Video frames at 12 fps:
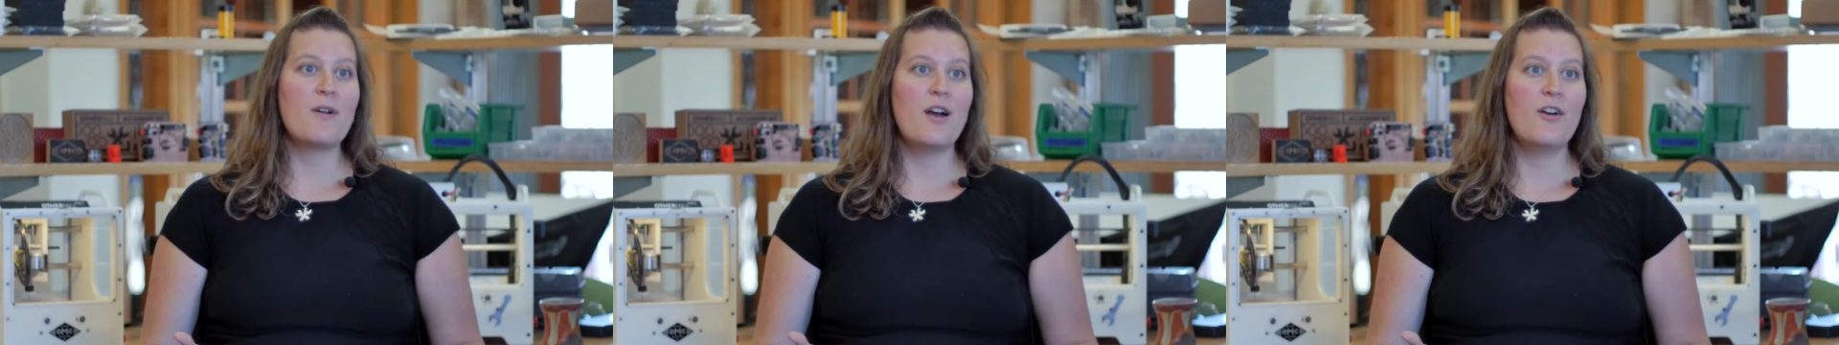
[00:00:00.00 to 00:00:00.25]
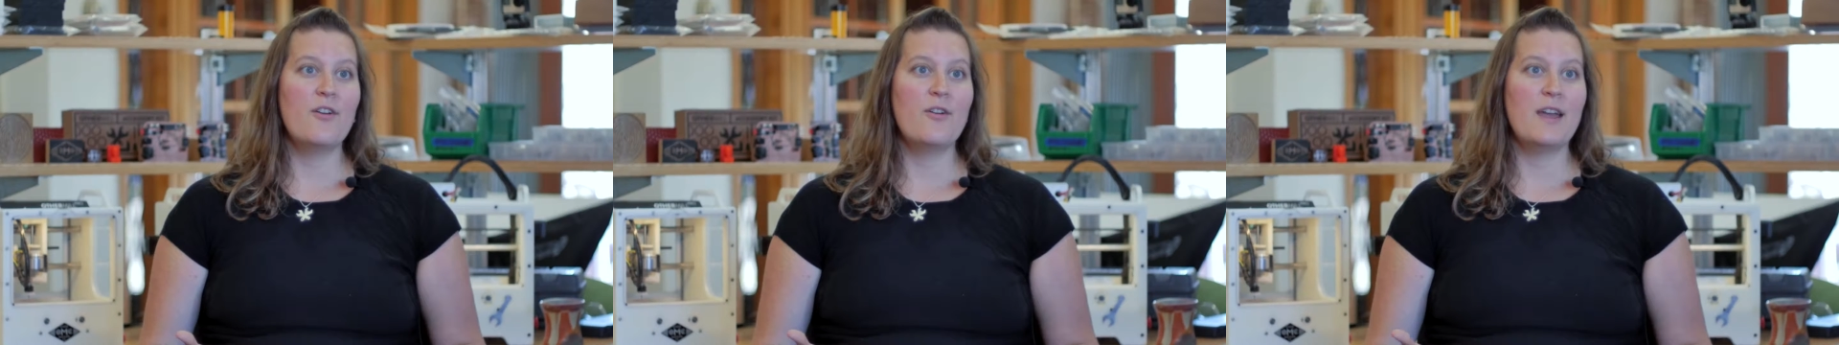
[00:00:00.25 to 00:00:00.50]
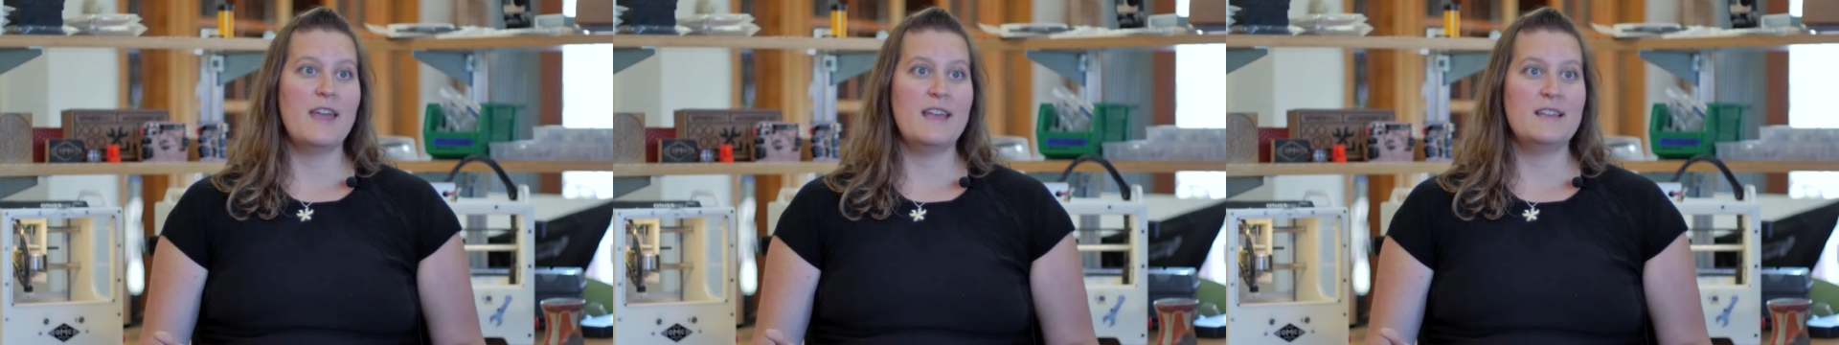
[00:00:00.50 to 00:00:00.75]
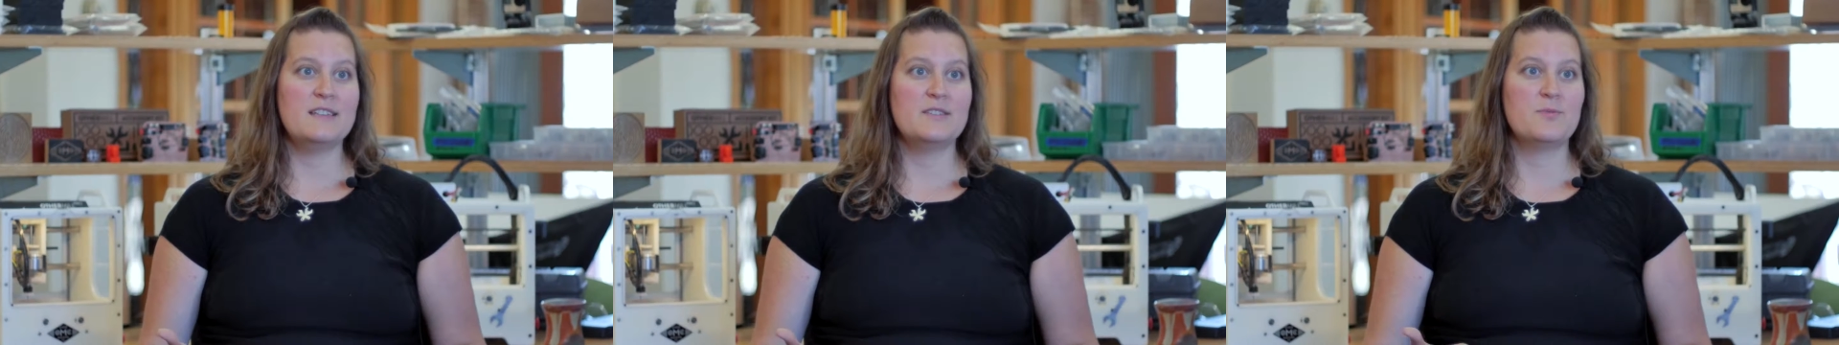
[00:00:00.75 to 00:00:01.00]
Pro
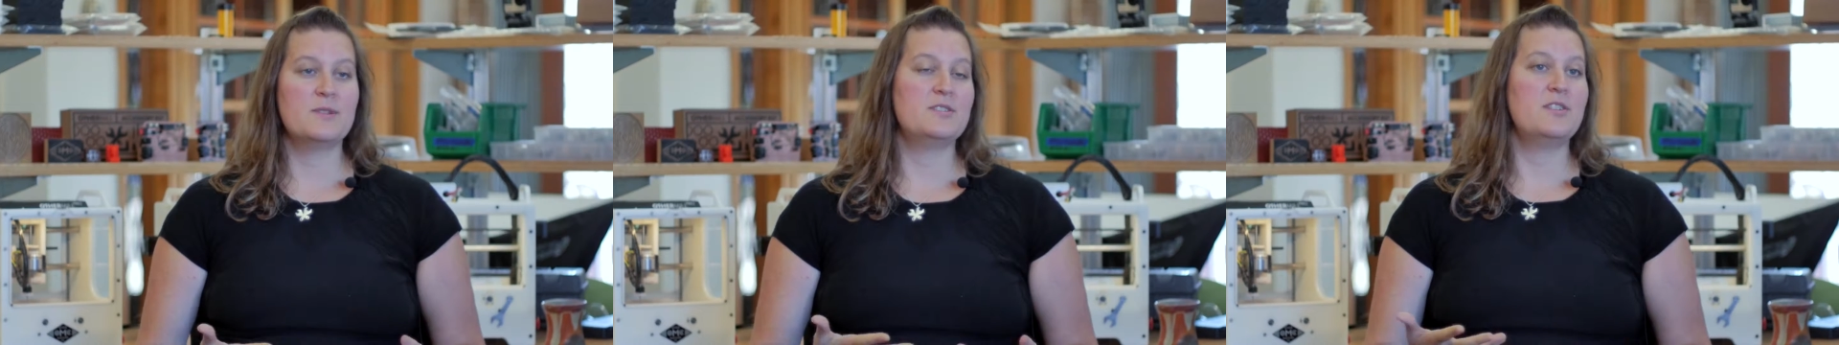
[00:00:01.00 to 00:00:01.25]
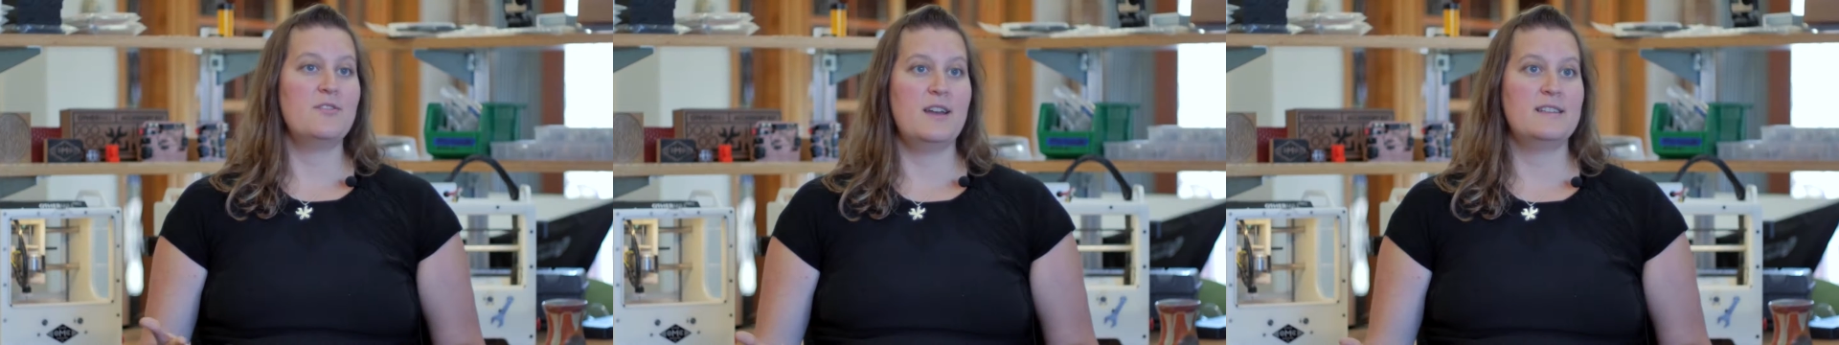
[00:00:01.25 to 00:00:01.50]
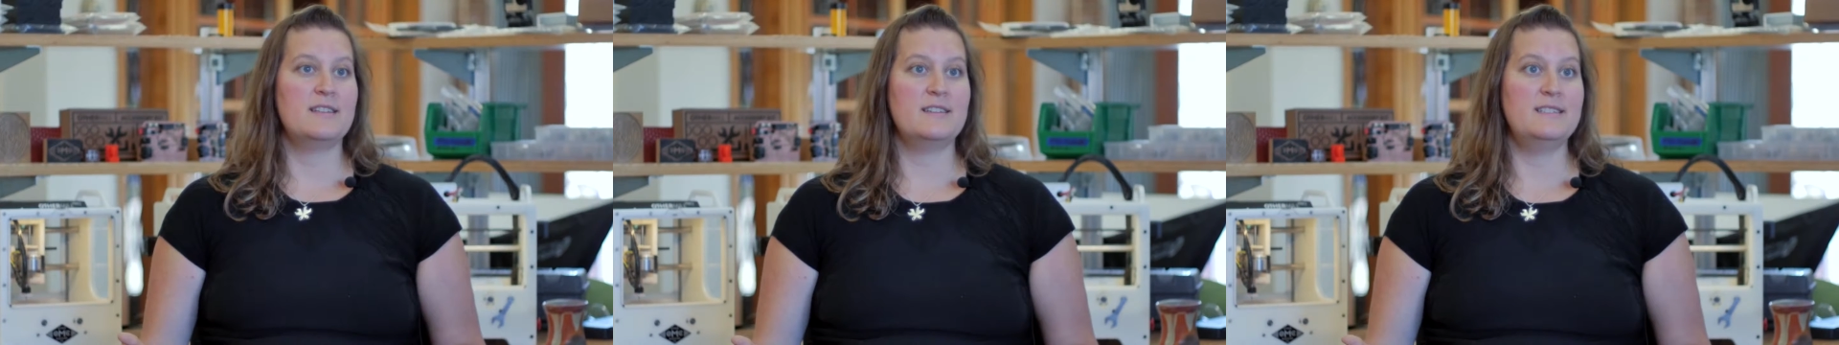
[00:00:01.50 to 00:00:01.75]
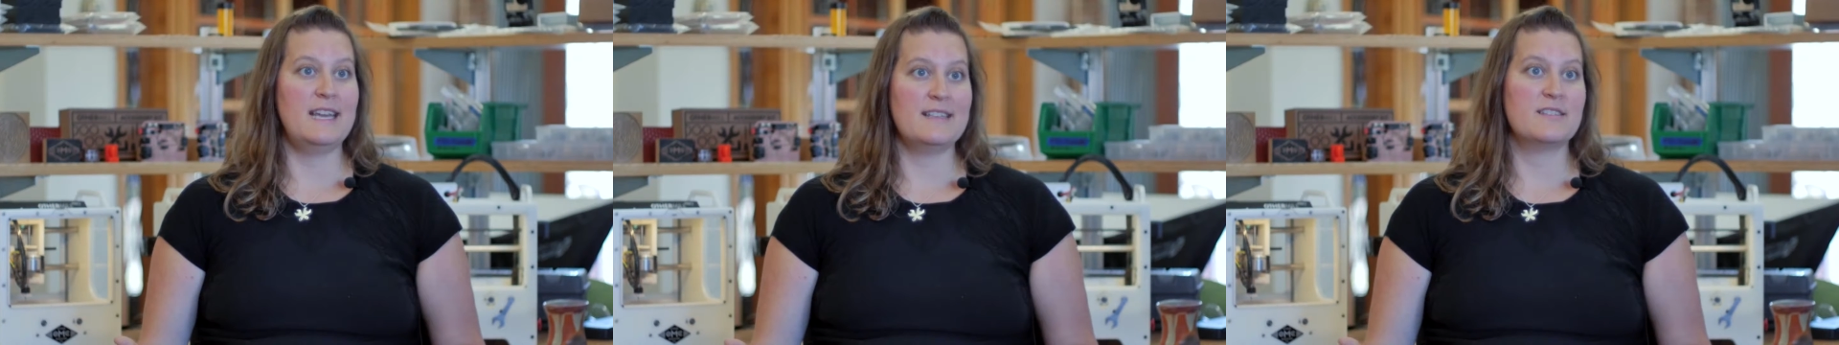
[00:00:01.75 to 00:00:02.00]
is what's known as a
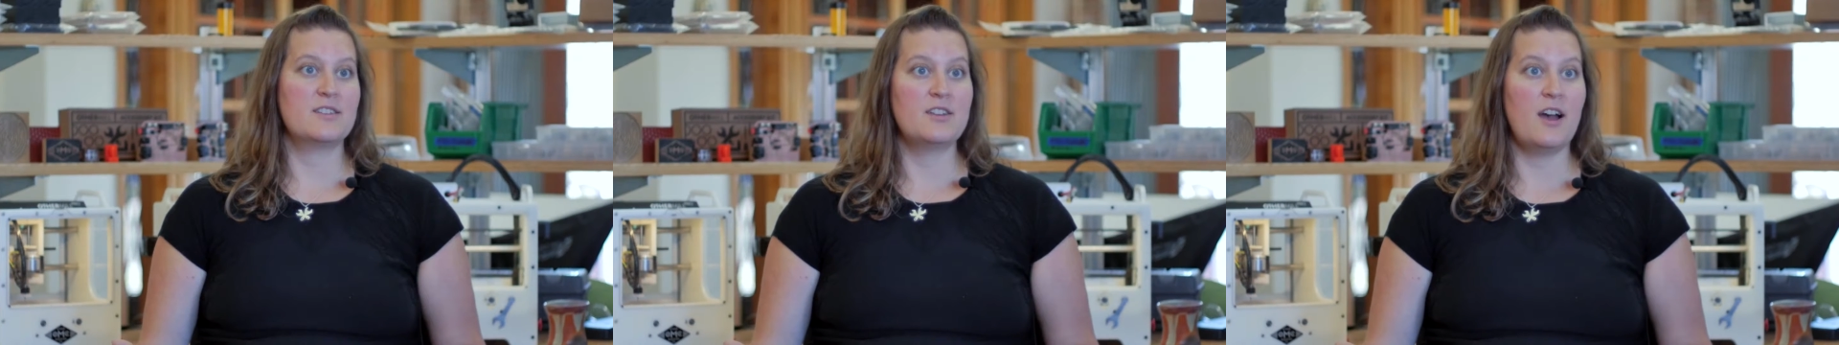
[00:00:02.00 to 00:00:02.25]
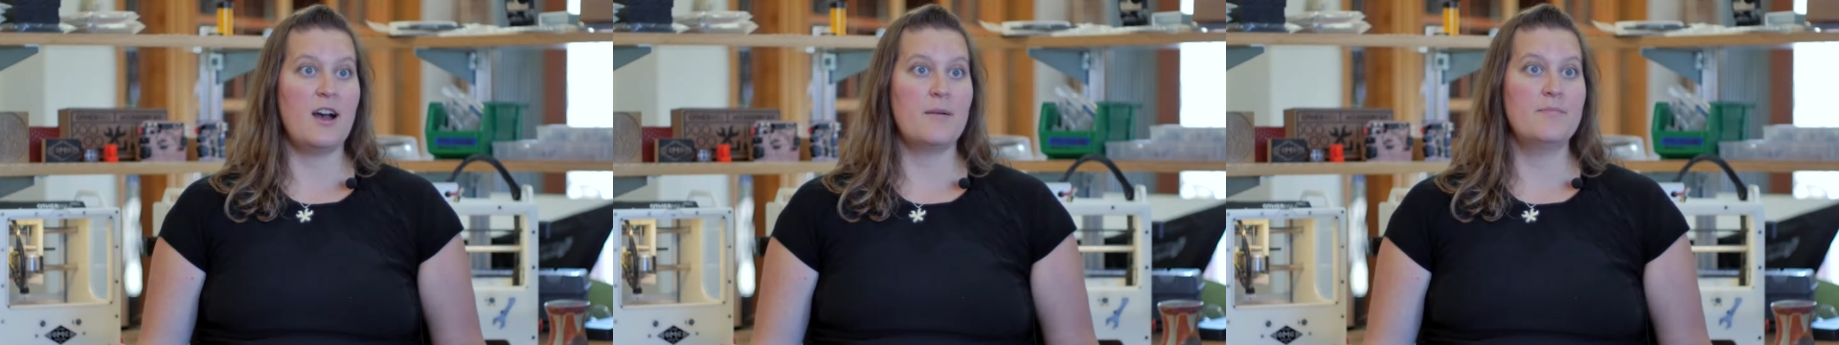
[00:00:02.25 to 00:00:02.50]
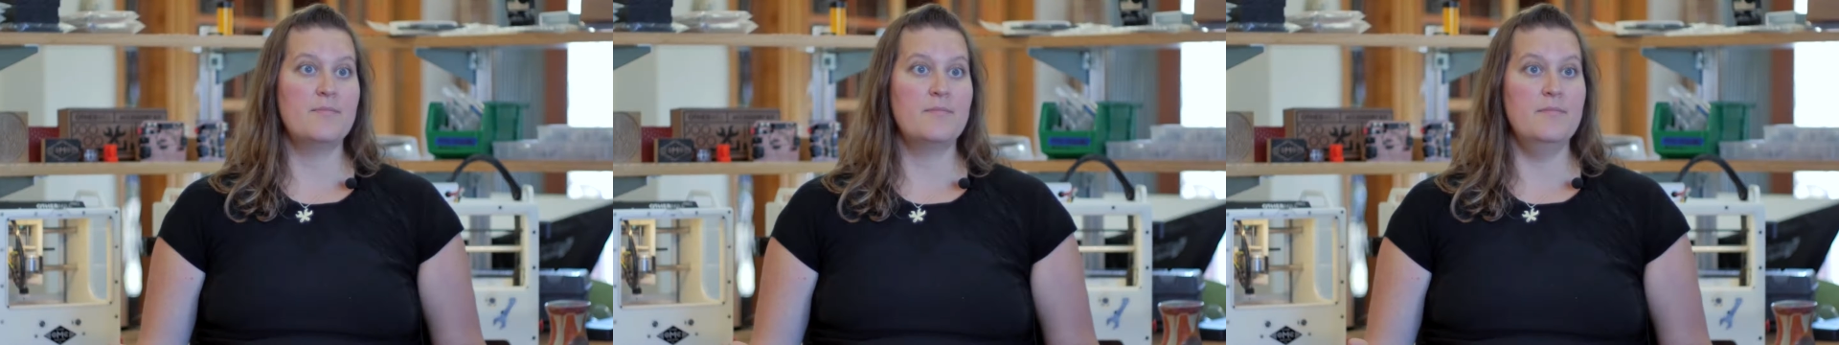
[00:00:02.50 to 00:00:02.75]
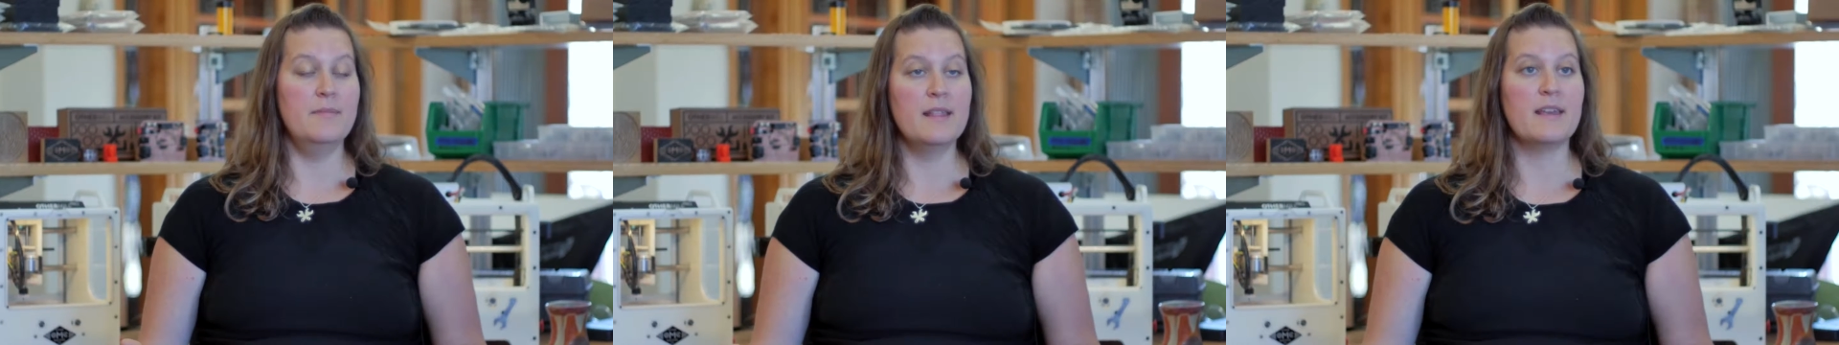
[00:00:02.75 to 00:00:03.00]
desktop
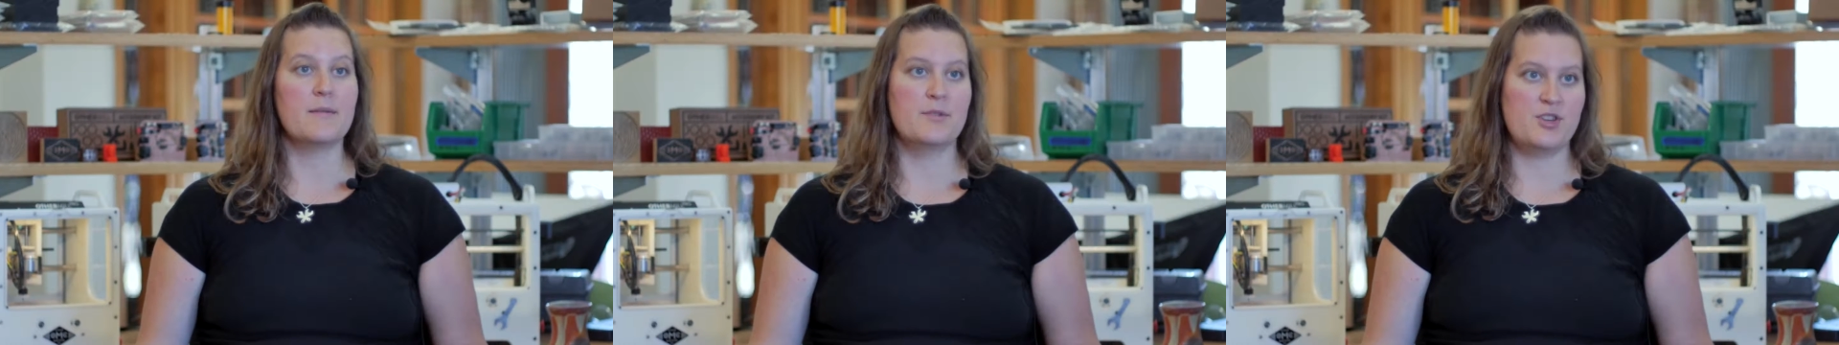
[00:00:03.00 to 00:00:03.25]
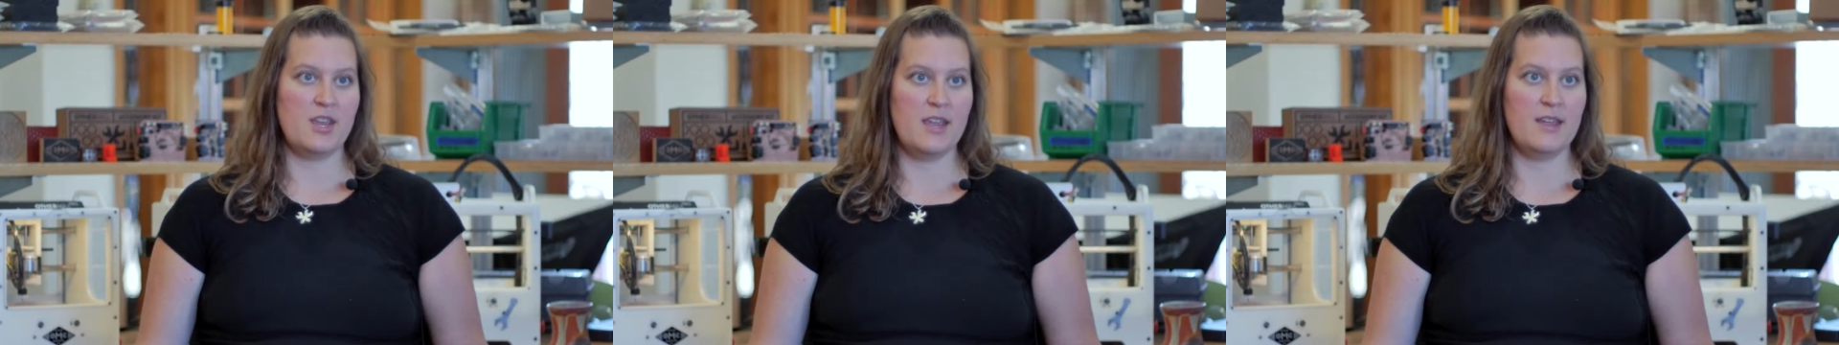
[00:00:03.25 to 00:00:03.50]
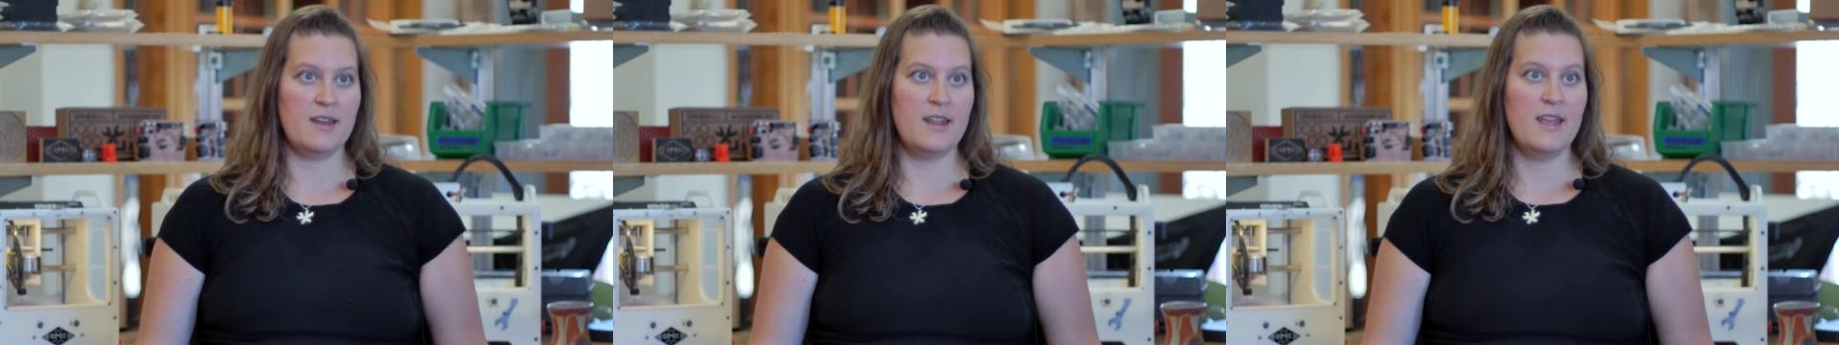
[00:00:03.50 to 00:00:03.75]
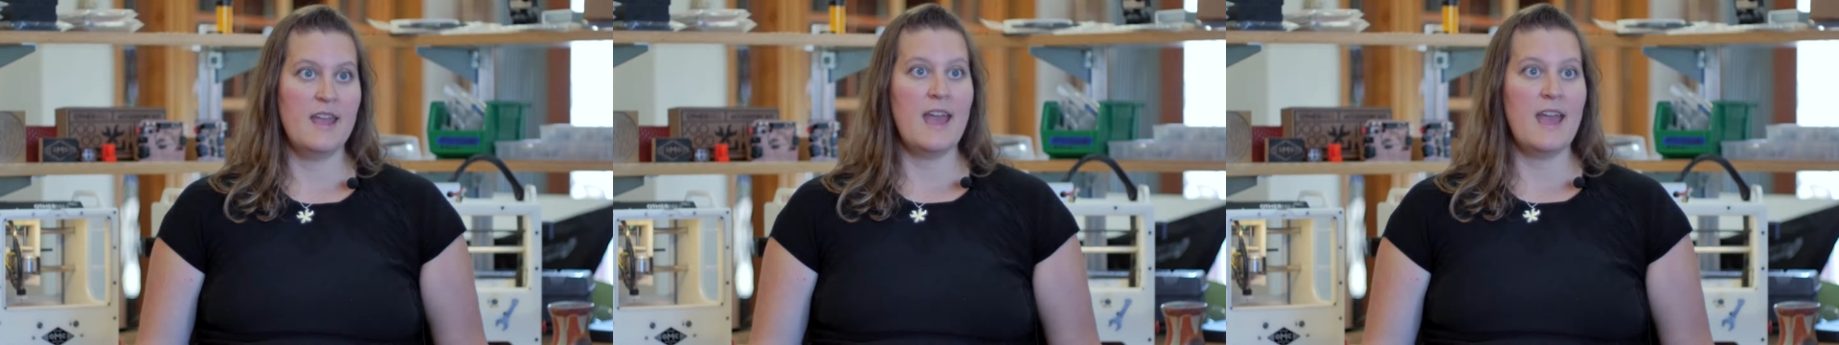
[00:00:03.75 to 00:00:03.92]
milling machine,